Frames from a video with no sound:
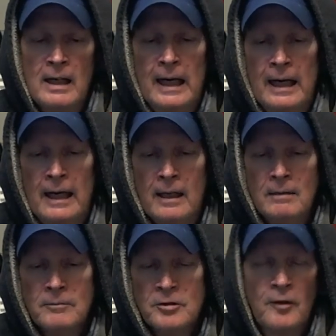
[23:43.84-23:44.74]

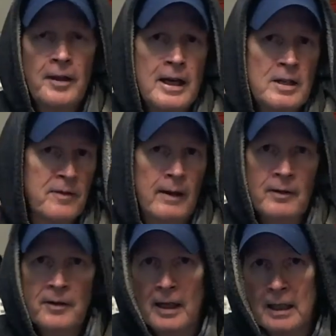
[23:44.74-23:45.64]
So thanks for
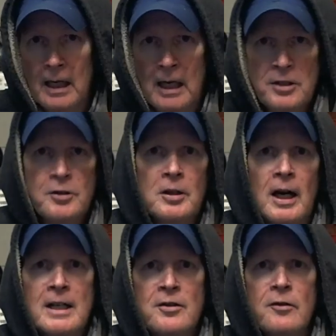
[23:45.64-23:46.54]
everything, guys. You
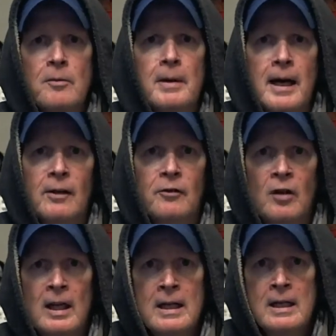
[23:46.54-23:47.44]
guys are the best.